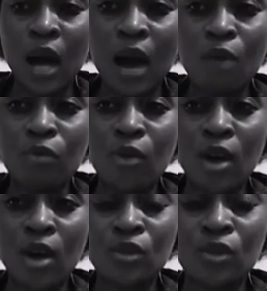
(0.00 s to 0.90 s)
how
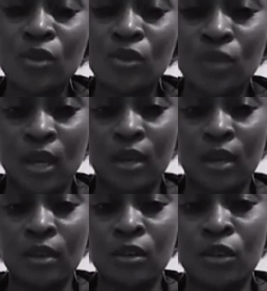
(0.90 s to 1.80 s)
far do you think
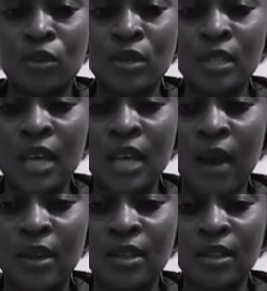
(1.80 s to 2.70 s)
using the
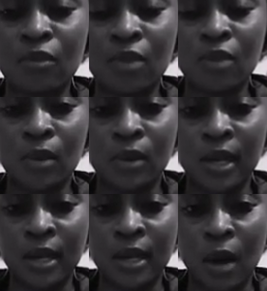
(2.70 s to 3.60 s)
character of
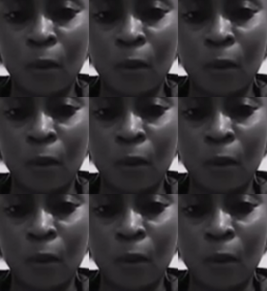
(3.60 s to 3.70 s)
Lakunle now